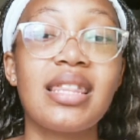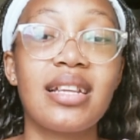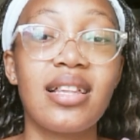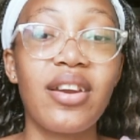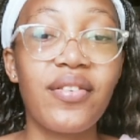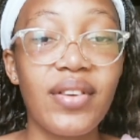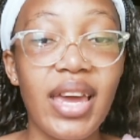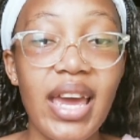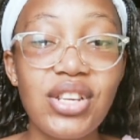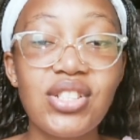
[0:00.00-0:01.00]
other
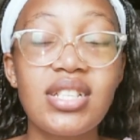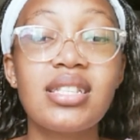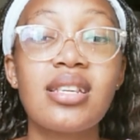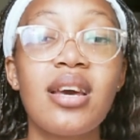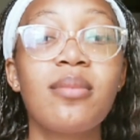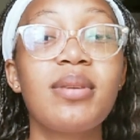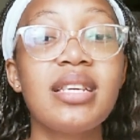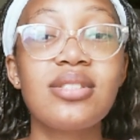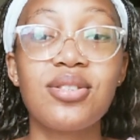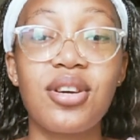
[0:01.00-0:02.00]
clarifications,
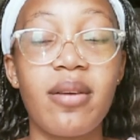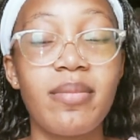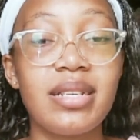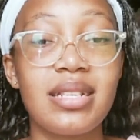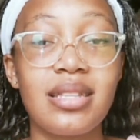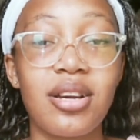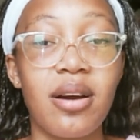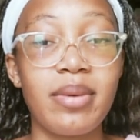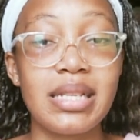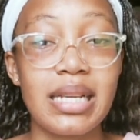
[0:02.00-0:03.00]
please do comment in the
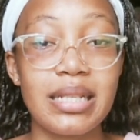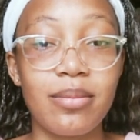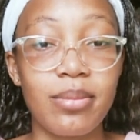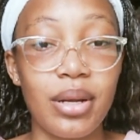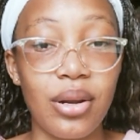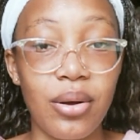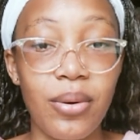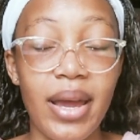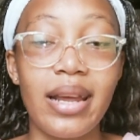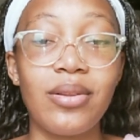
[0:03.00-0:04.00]
comment section
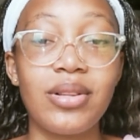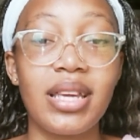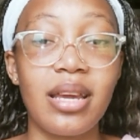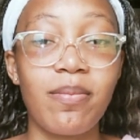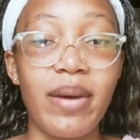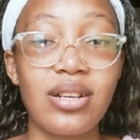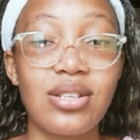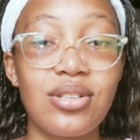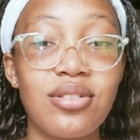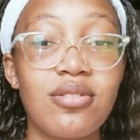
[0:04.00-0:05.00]
below, and I will get
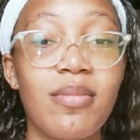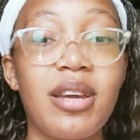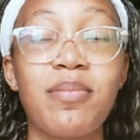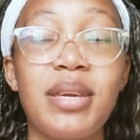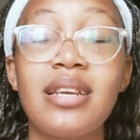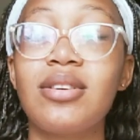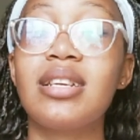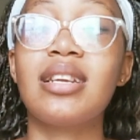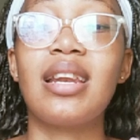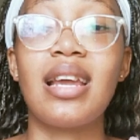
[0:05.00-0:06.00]
back to you. It might be
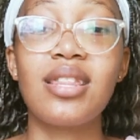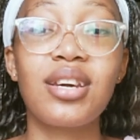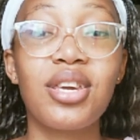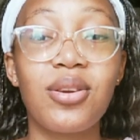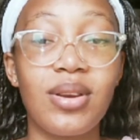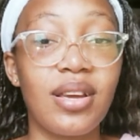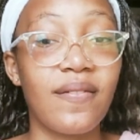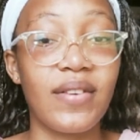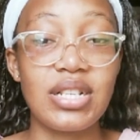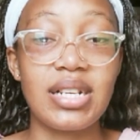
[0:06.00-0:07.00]
in another
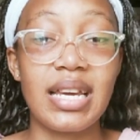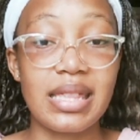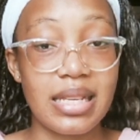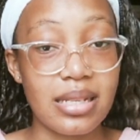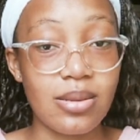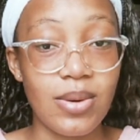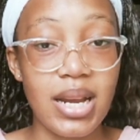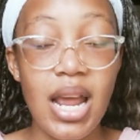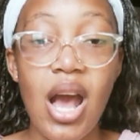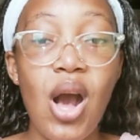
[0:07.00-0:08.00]
Q&A video like this
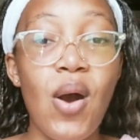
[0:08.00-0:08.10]
one,